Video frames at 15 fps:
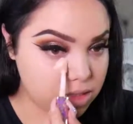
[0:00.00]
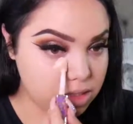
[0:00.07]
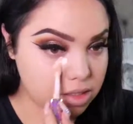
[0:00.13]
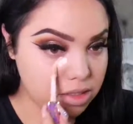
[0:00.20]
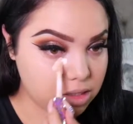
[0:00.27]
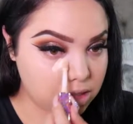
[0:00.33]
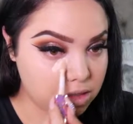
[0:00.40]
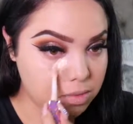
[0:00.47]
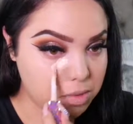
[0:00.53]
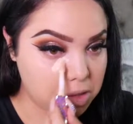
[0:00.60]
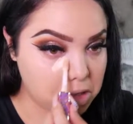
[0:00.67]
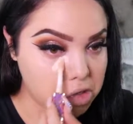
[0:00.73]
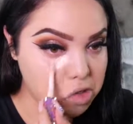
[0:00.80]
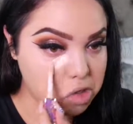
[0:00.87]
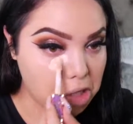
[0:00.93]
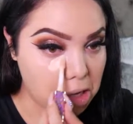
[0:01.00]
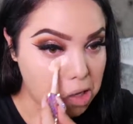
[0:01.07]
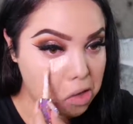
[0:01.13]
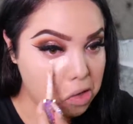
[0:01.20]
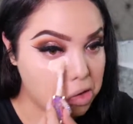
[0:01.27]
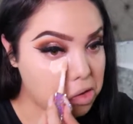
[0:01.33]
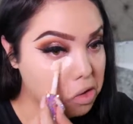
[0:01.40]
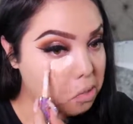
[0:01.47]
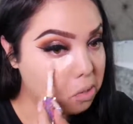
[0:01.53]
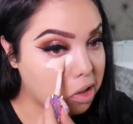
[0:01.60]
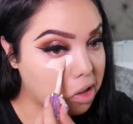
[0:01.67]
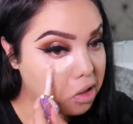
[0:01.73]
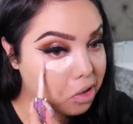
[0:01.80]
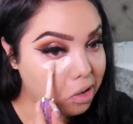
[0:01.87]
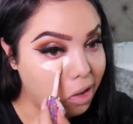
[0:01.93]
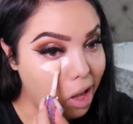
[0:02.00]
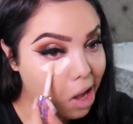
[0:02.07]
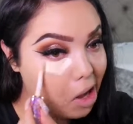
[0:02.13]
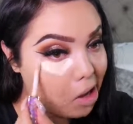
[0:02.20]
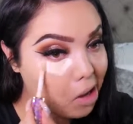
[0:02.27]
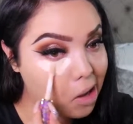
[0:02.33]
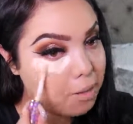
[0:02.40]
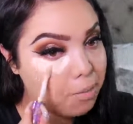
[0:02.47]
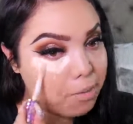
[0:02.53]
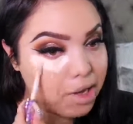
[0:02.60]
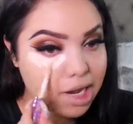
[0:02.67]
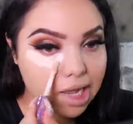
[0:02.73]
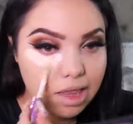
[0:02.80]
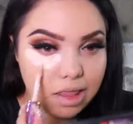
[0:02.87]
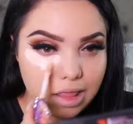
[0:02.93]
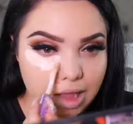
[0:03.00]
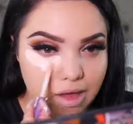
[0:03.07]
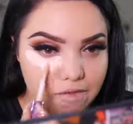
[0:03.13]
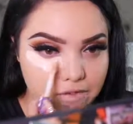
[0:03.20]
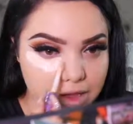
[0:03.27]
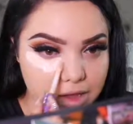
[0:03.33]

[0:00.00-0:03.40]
This is a little bit intense, I'm not going to lie, but I love